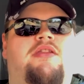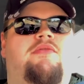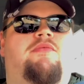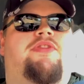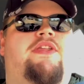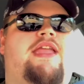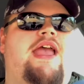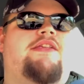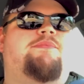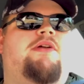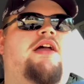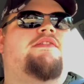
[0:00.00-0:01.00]
with the
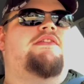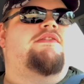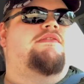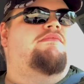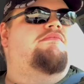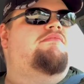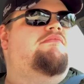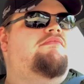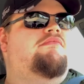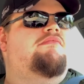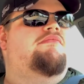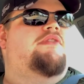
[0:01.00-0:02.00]
gas prices
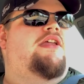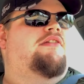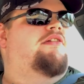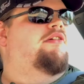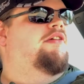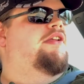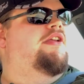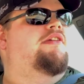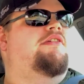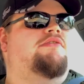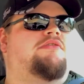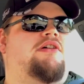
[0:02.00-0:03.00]
that are current here
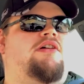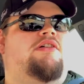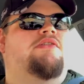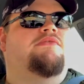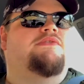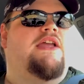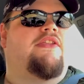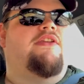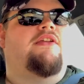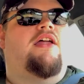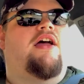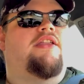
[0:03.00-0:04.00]
in South
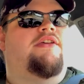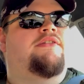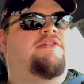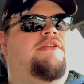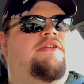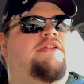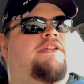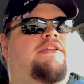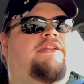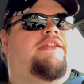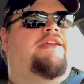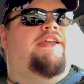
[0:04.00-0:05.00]
Carolina.
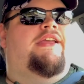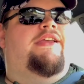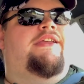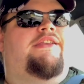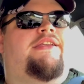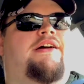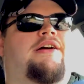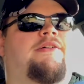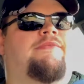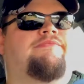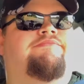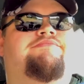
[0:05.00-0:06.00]
And
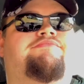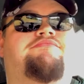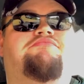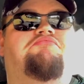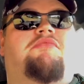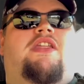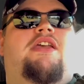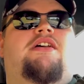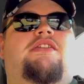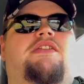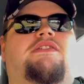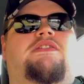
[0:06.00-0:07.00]

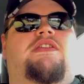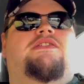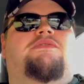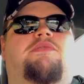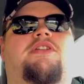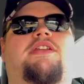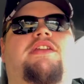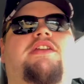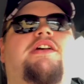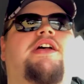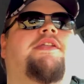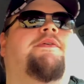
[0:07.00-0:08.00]
it's really
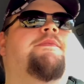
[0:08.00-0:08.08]
good.